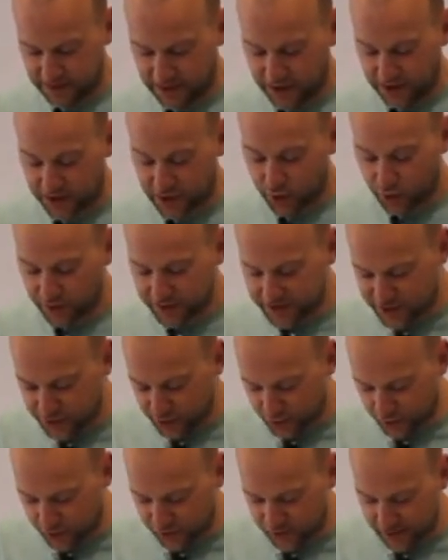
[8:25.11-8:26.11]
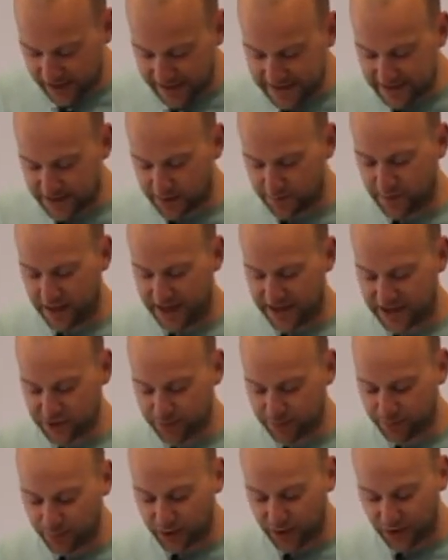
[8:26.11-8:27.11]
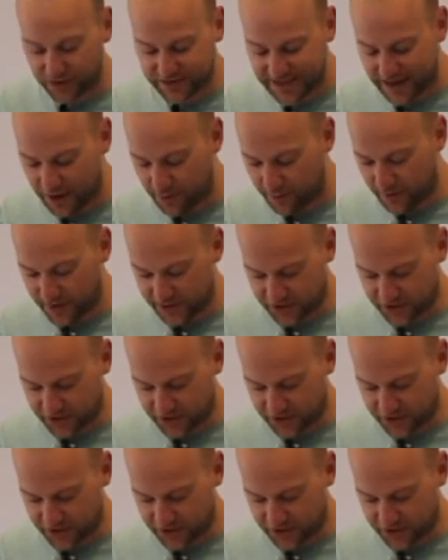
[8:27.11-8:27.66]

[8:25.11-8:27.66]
According to your great compassion, blot out my